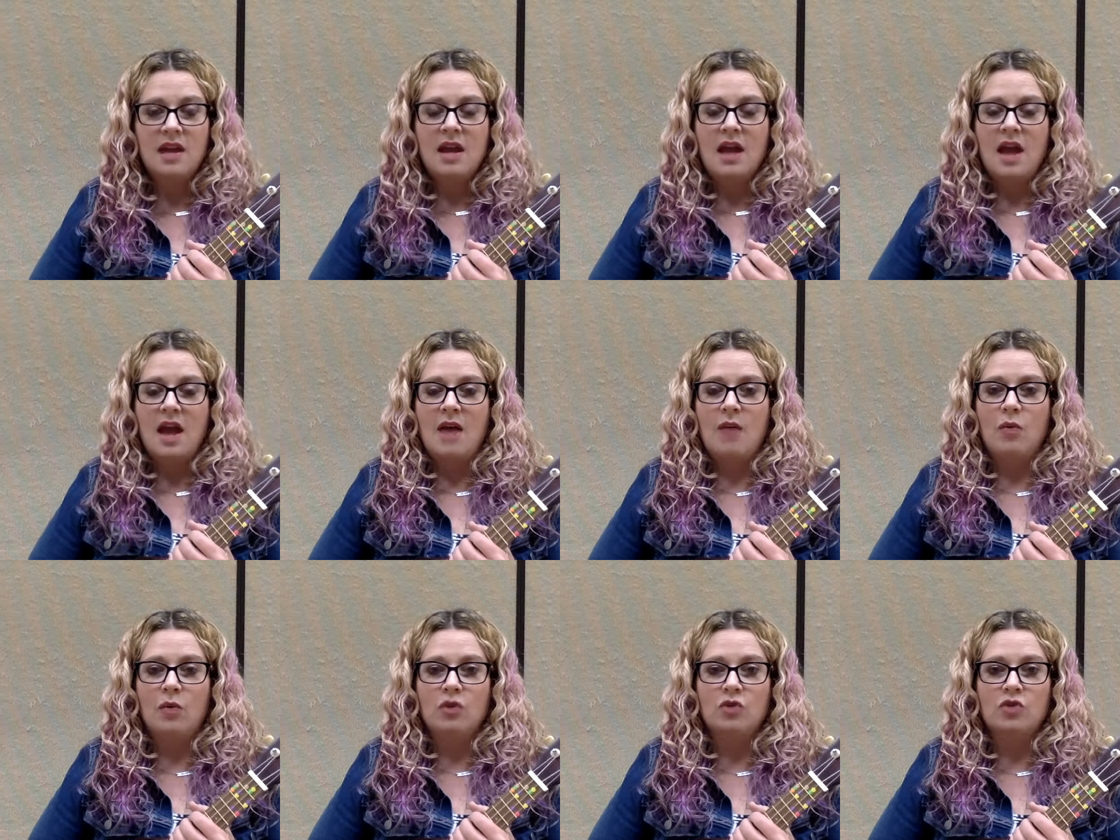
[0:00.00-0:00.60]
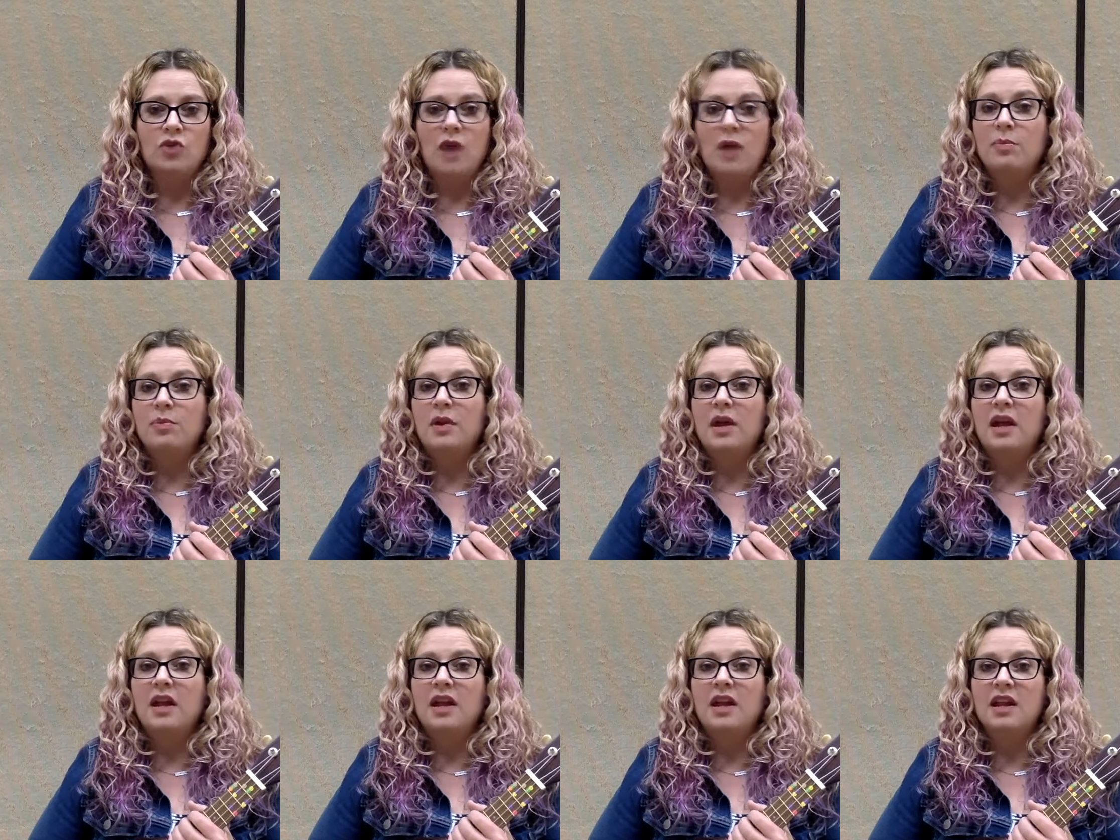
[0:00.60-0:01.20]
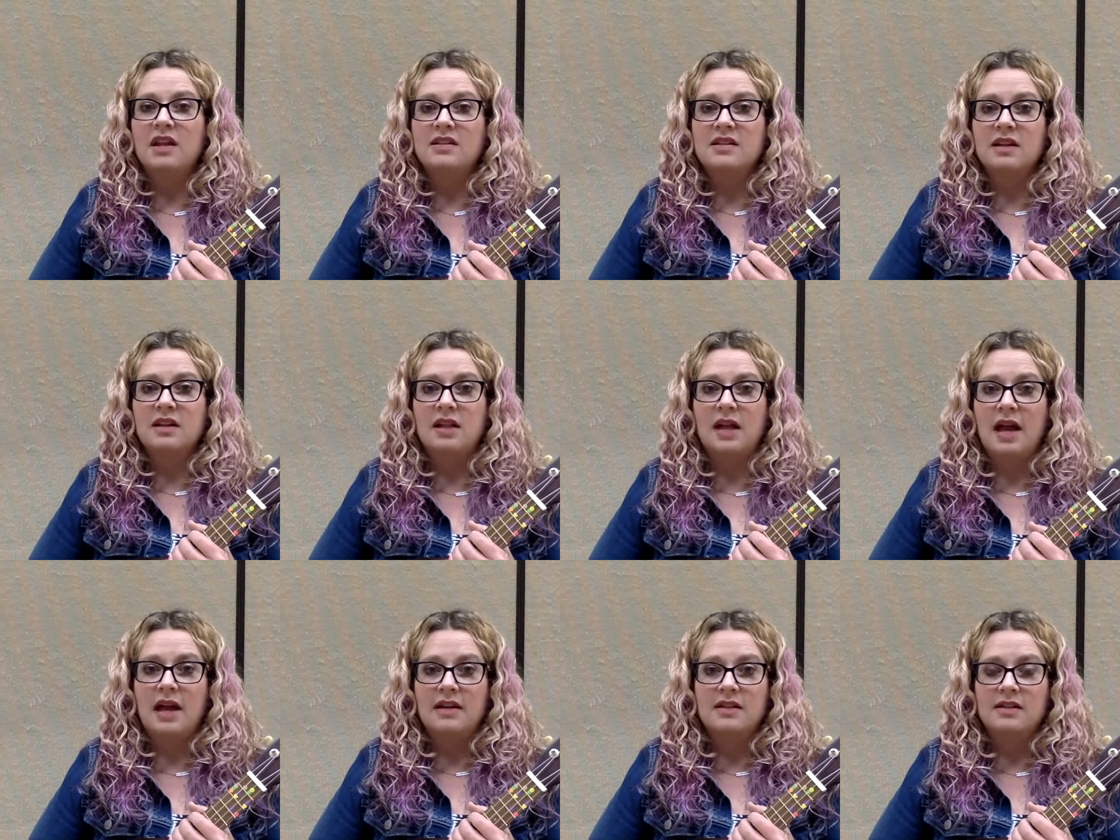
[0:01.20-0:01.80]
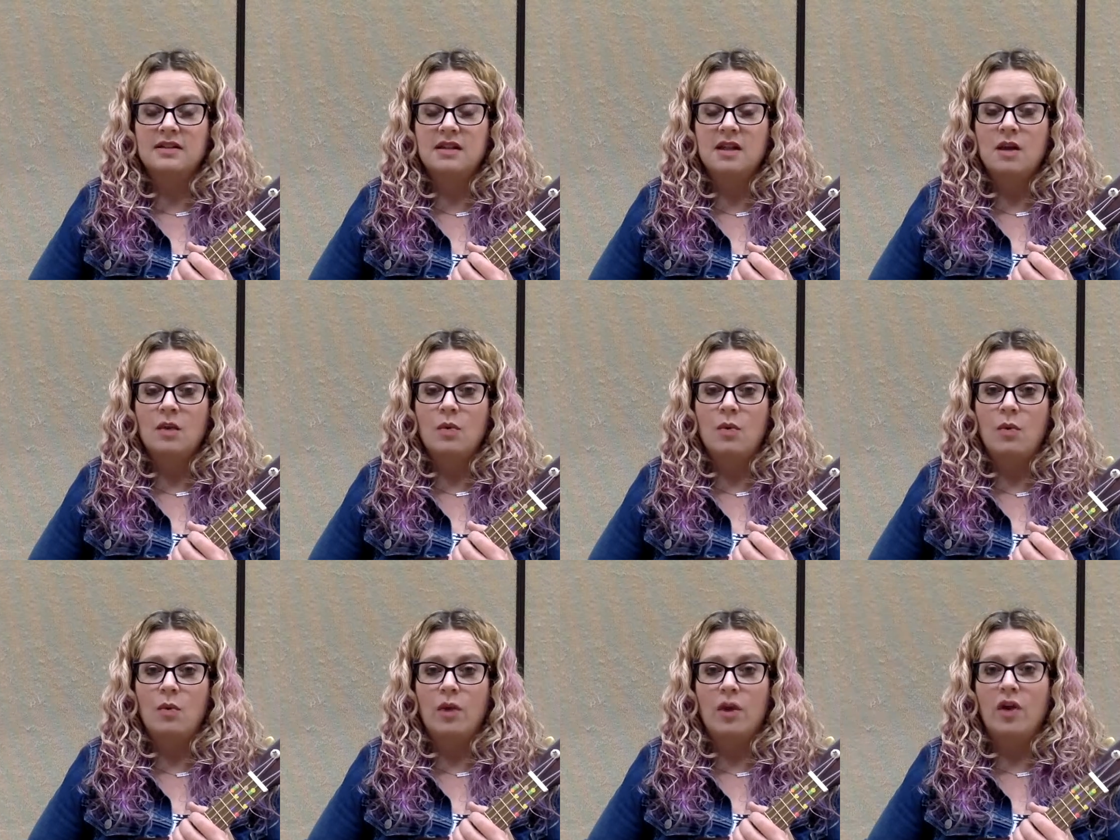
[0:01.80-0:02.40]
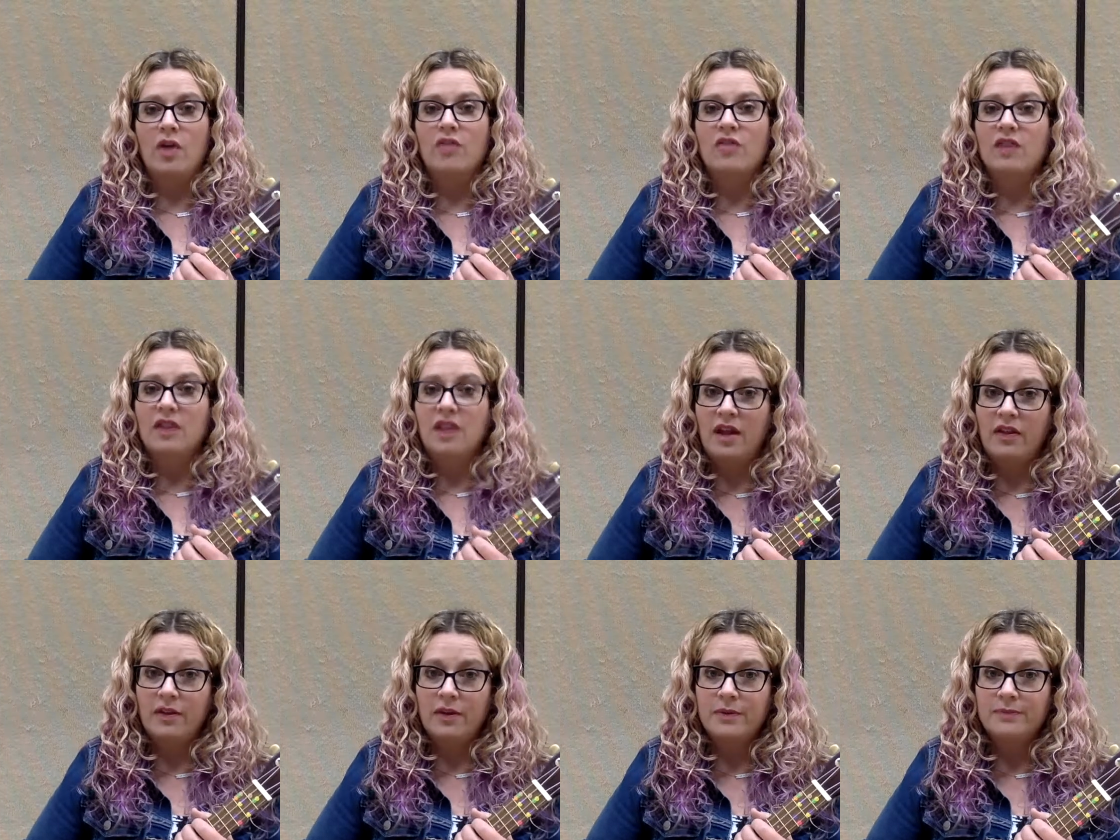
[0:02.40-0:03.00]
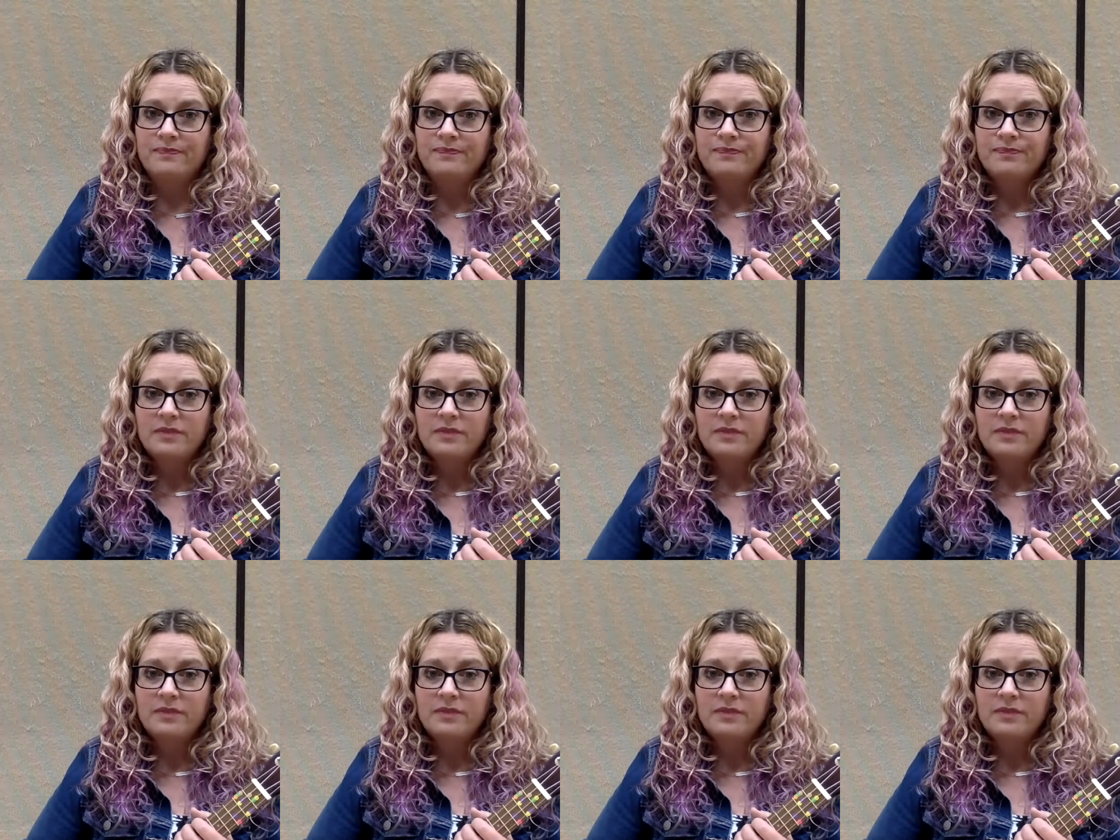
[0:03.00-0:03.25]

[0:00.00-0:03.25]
and we'll try playing it as a class when we are together.